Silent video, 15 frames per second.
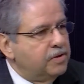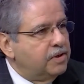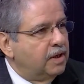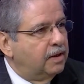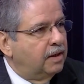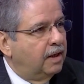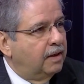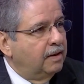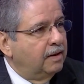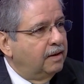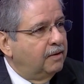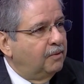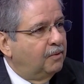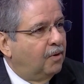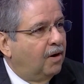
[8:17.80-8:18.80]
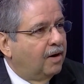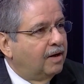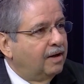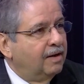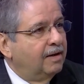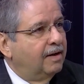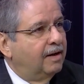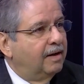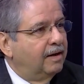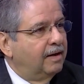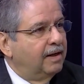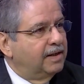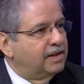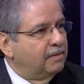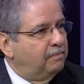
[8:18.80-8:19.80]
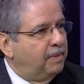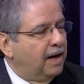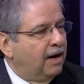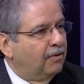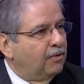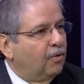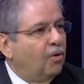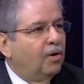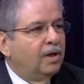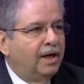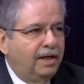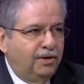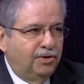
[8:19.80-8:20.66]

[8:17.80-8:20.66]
that, walk. It's about all ages.